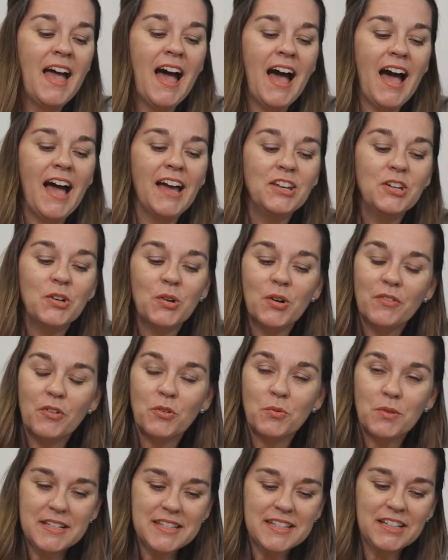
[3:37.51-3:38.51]
I know of a
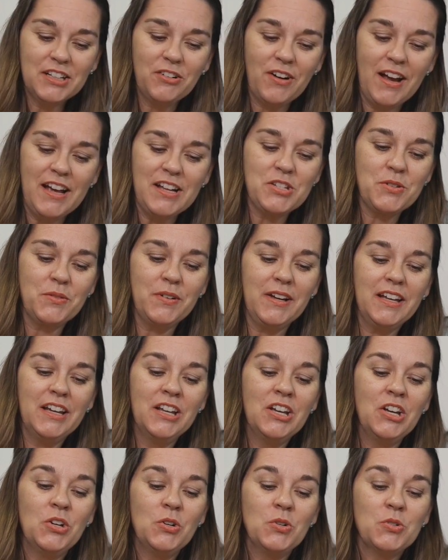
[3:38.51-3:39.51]
recent graduate
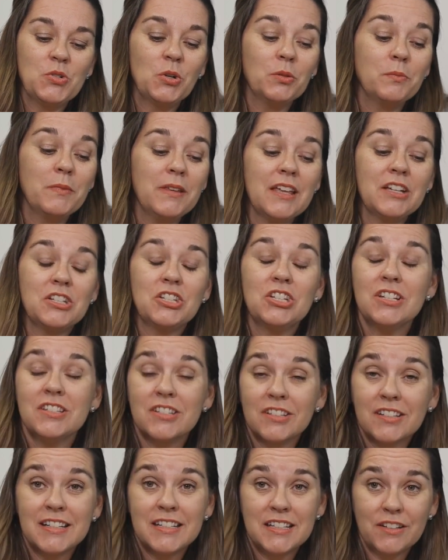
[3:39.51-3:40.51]
who told me that she
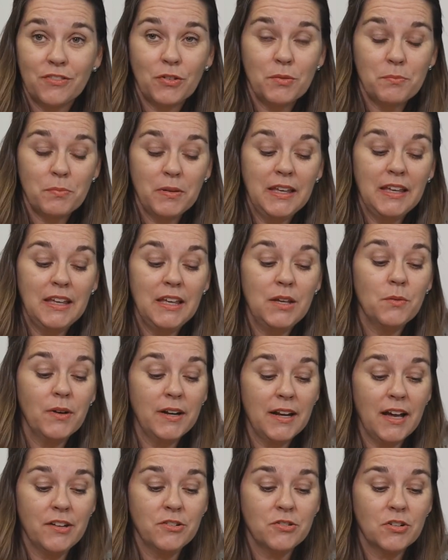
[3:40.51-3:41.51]
took a different PE
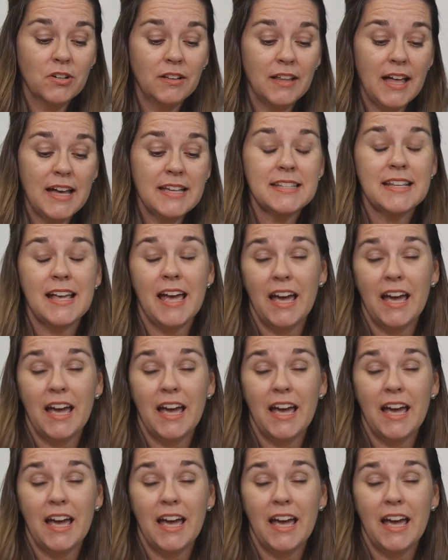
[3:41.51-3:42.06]
100 class